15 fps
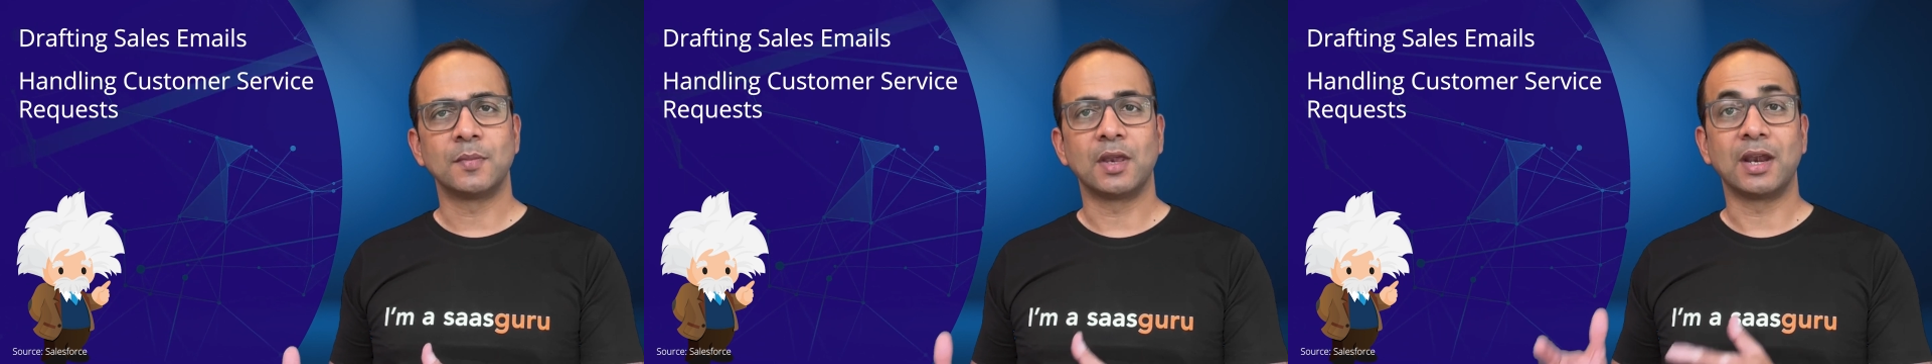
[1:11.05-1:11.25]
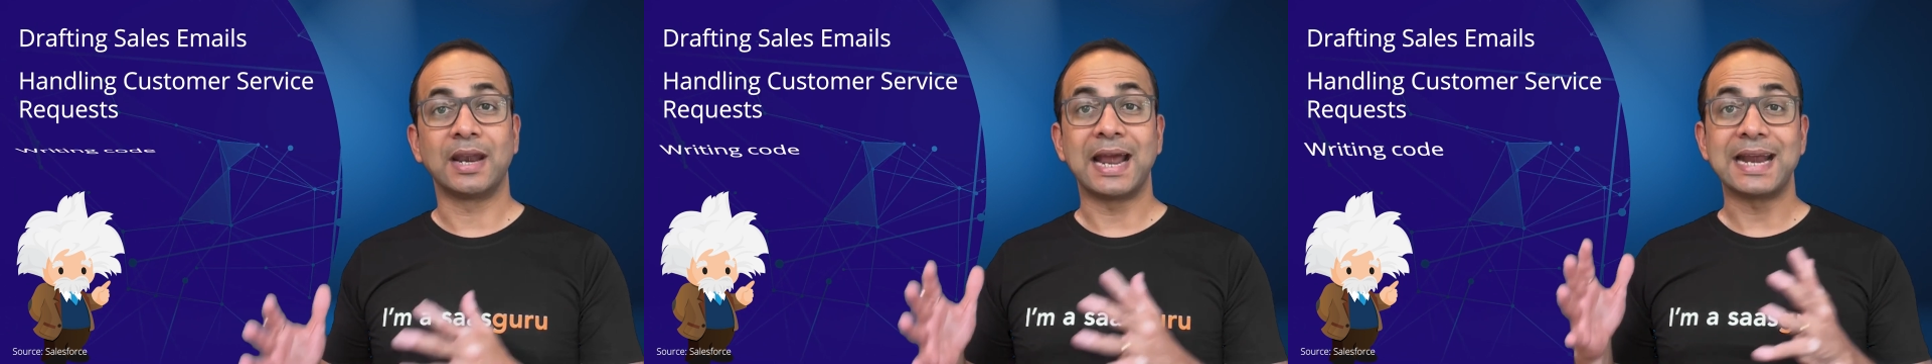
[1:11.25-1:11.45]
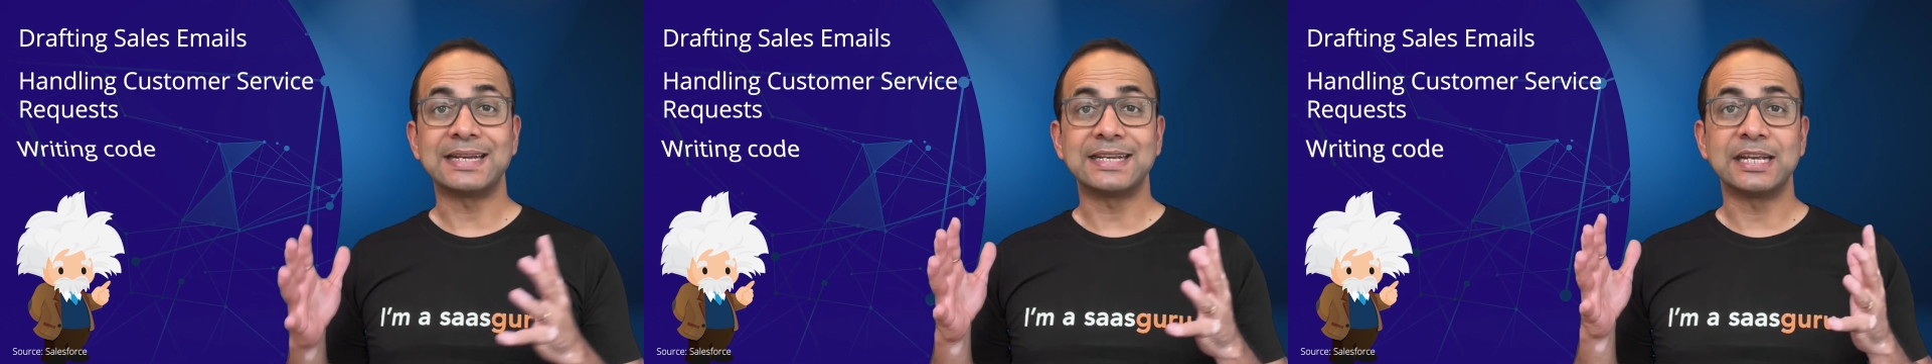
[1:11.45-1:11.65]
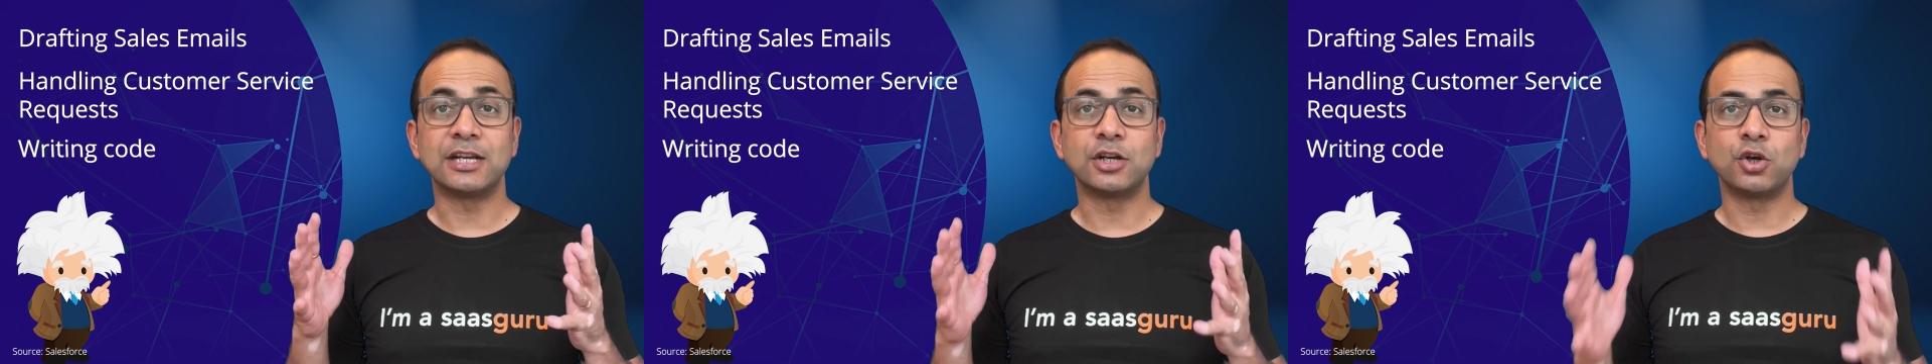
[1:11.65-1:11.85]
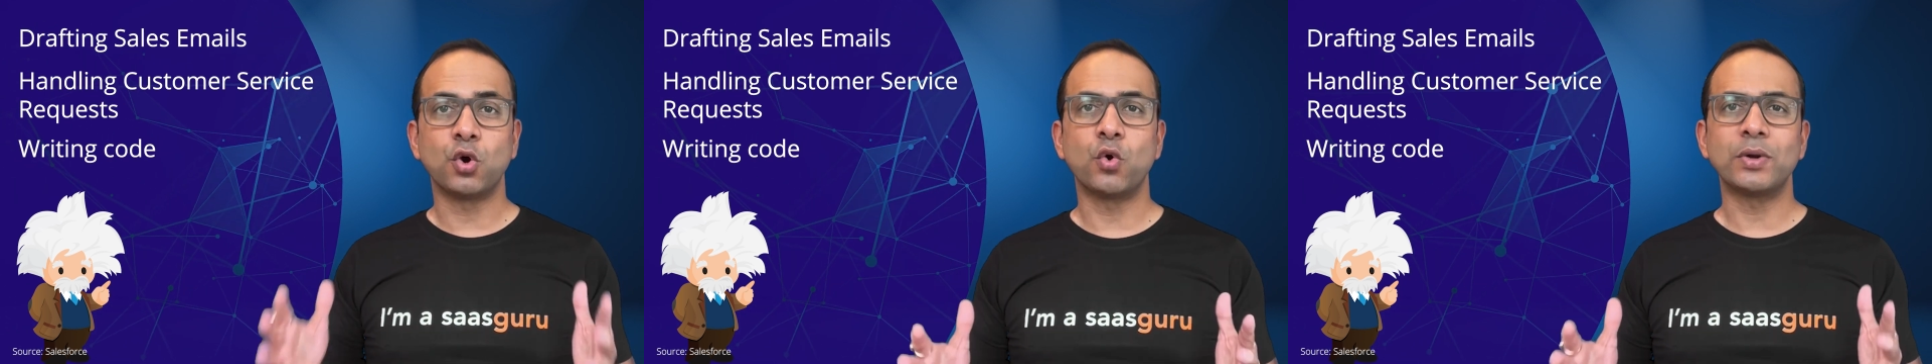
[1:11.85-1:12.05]

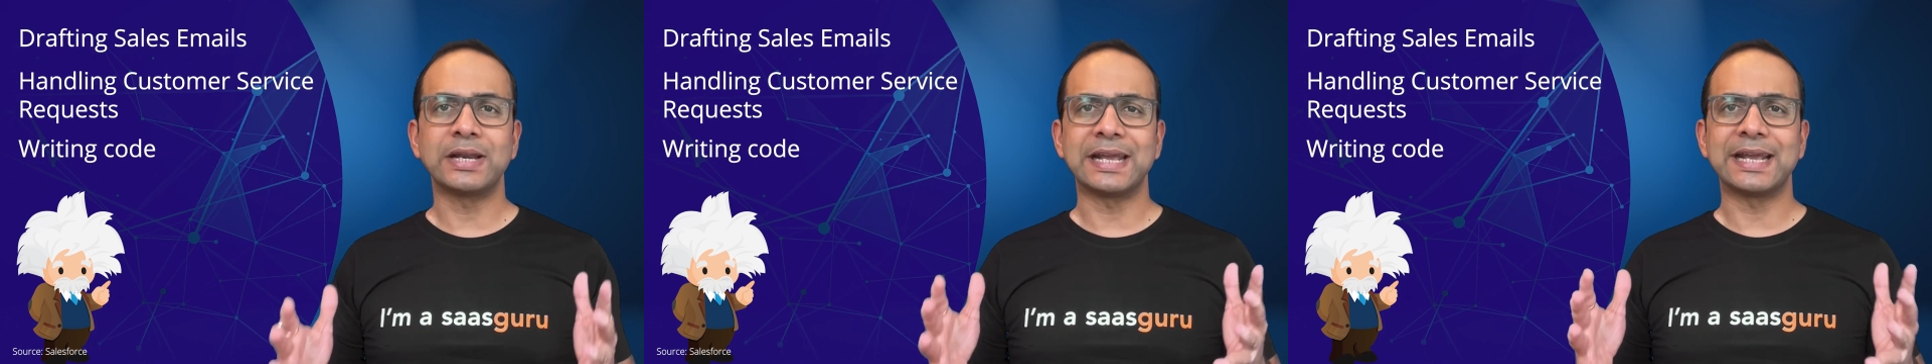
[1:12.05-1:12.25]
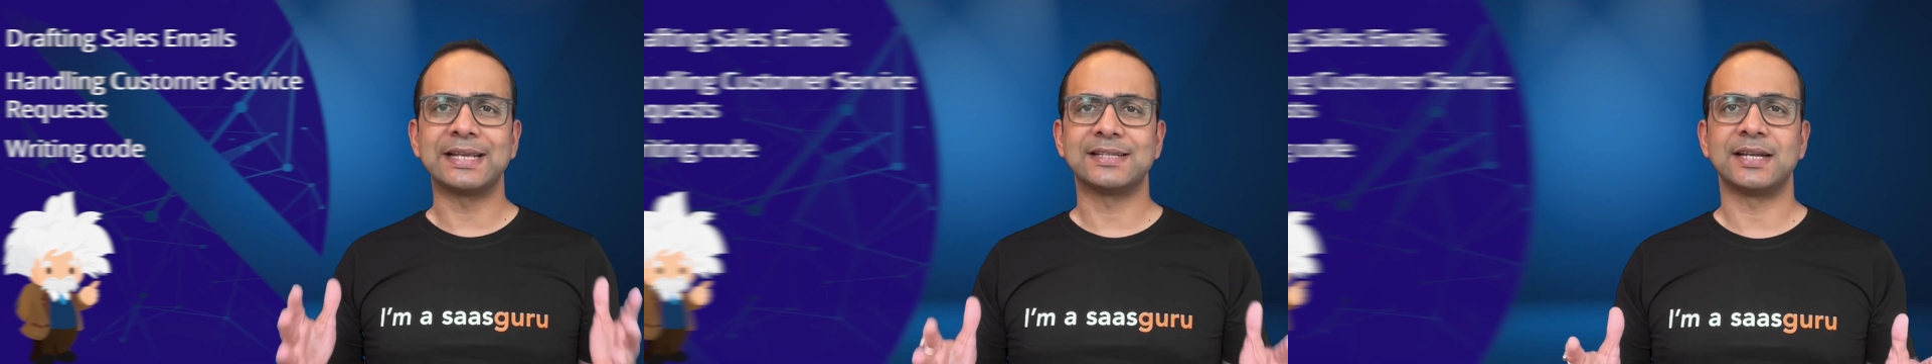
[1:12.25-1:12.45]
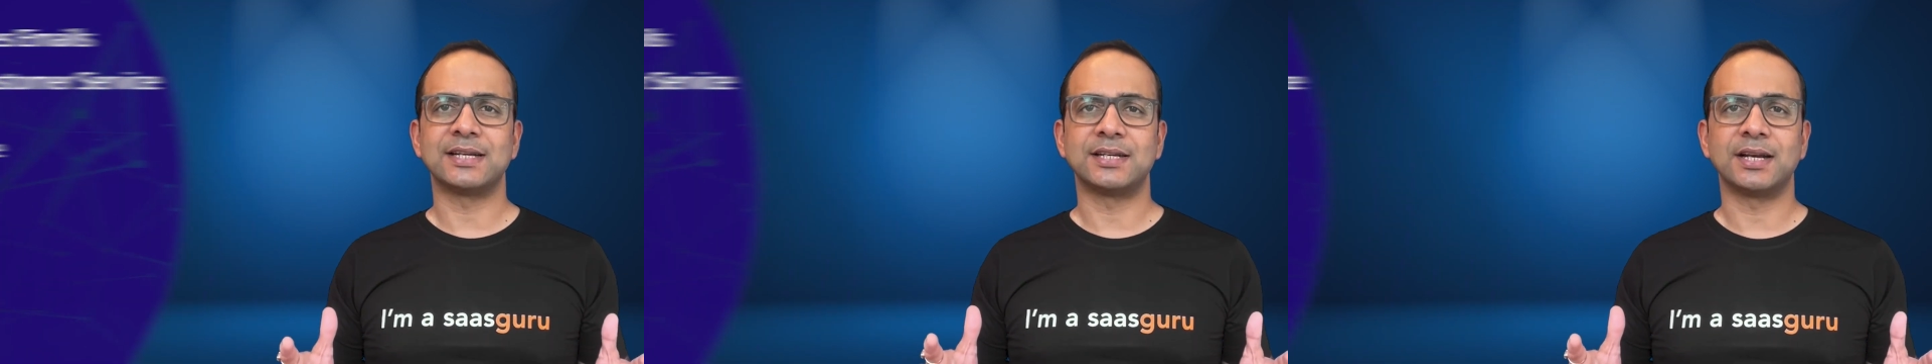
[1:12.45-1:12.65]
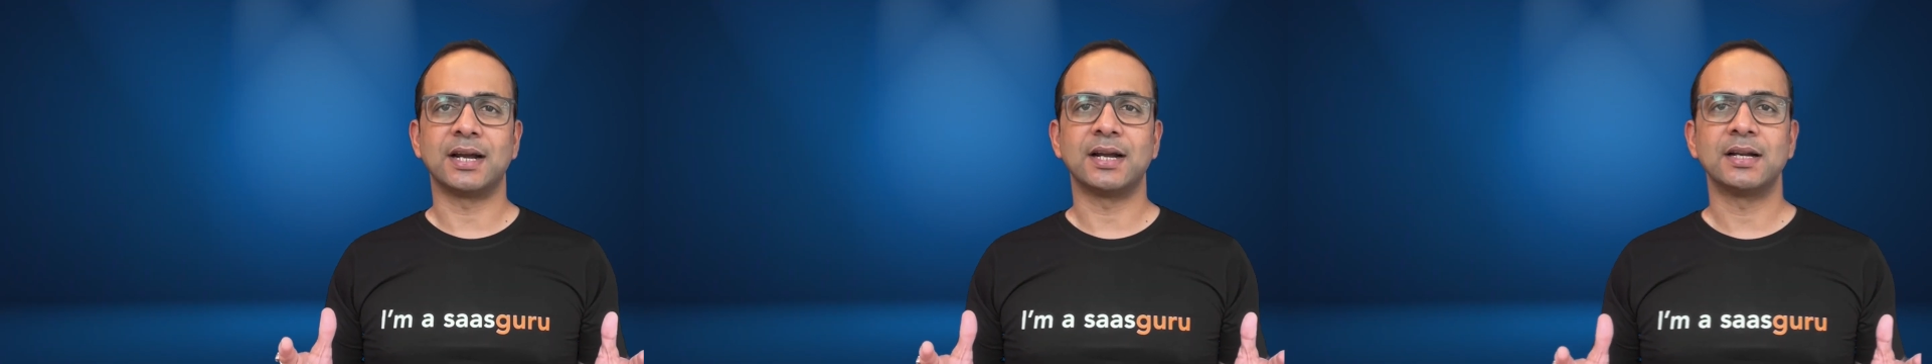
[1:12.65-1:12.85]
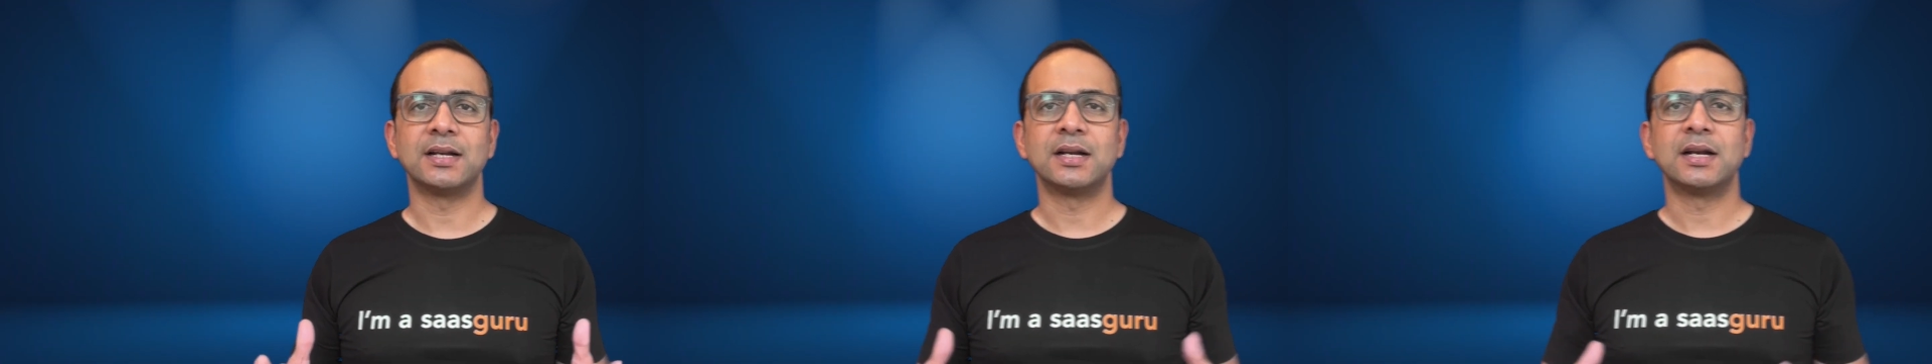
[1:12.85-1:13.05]
writing code,
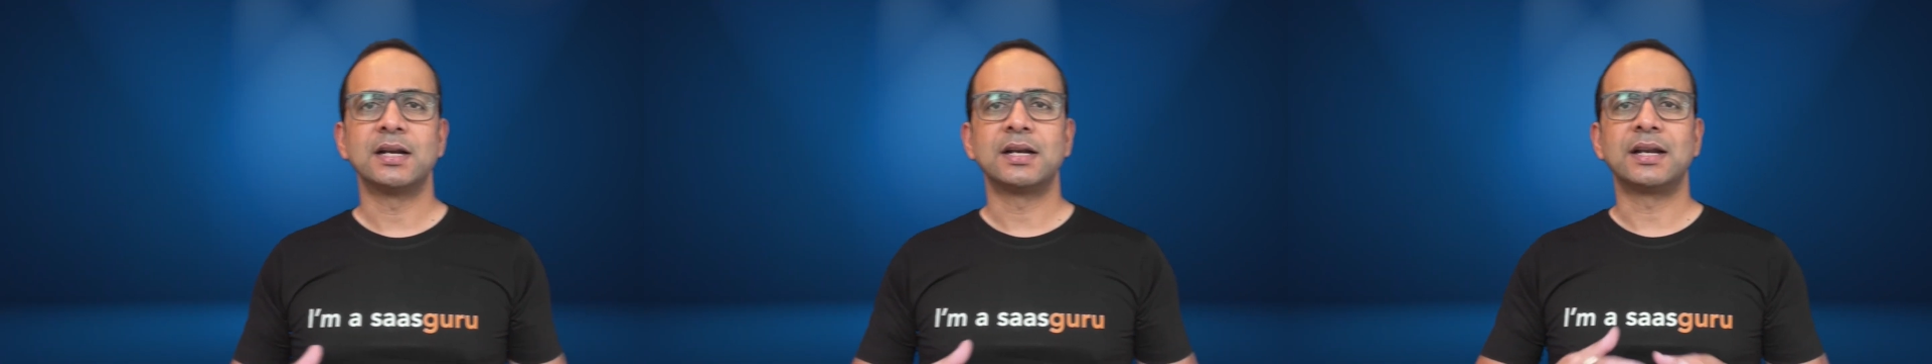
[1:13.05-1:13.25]
etc.,